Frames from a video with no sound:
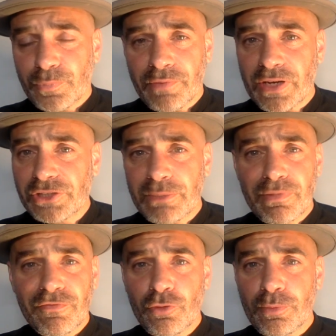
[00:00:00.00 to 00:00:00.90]
whether that's in
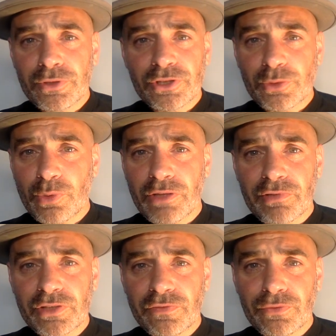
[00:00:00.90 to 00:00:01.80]
performance or whether
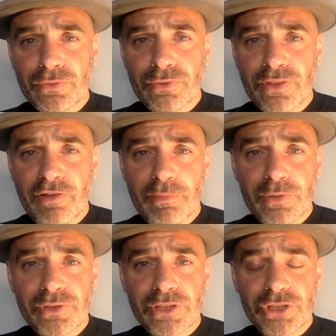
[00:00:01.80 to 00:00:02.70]
it's for
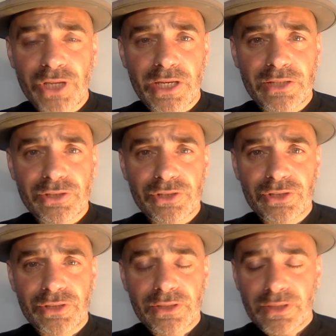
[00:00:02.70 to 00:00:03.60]
therapeutic
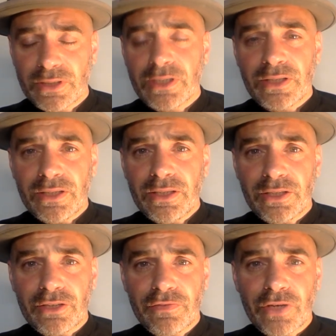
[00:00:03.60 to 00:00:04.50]
change,
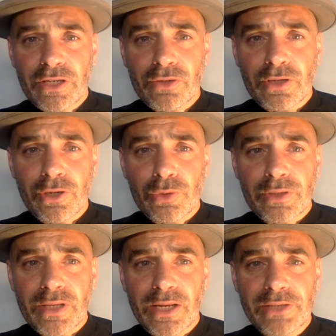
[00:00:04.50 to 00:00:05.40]
you're going to find a lot of gold
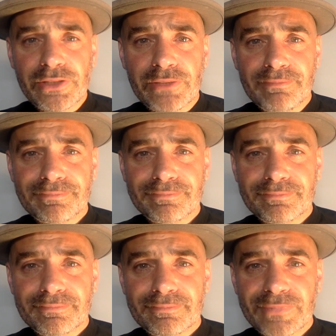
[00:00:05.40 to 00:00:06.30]
in that lesson.
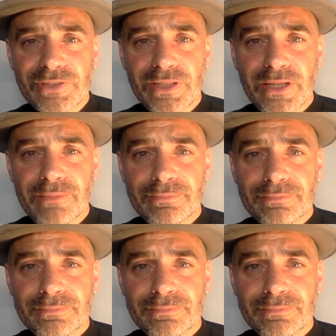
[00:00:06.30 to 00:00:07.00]
See you then.